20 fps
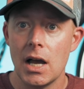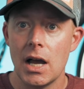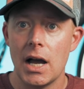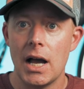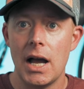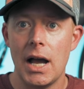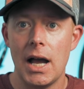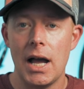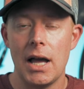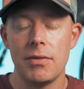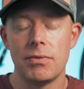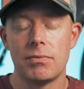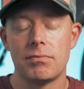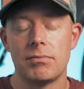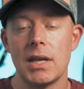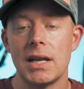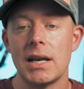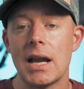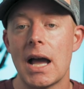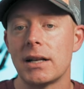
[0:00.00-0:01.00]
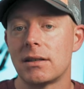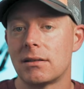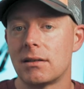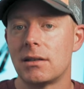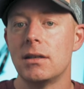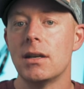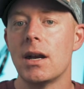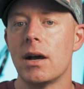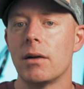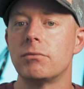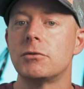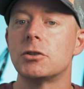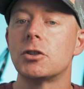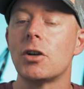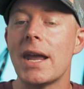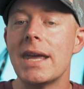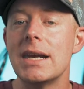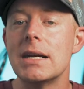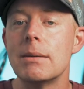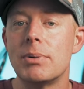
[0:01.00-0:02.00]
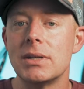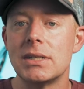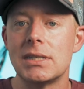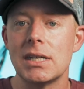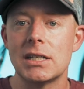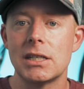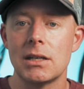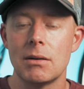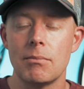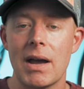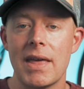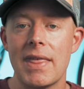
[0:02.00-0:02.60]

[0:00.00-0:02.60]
Train a position,